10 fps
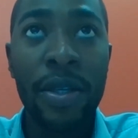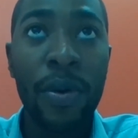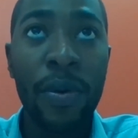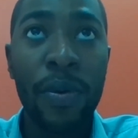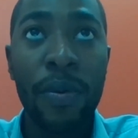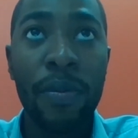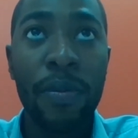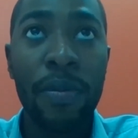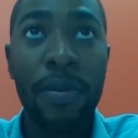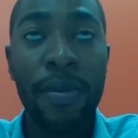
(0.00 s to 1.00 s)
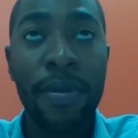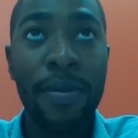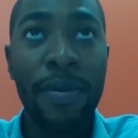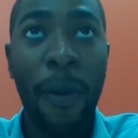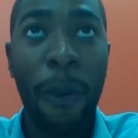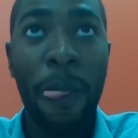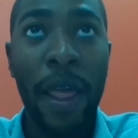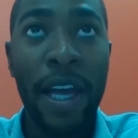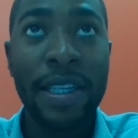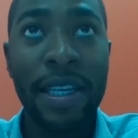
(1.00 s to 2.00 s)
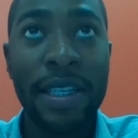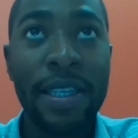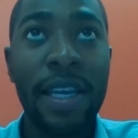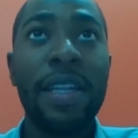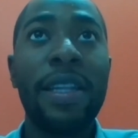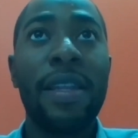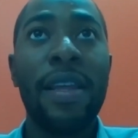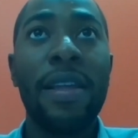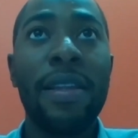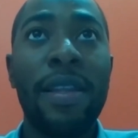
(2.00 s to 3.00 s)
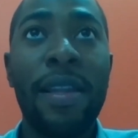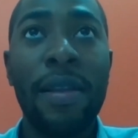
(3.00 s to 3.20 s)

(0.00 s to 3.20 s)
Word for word: So as I said,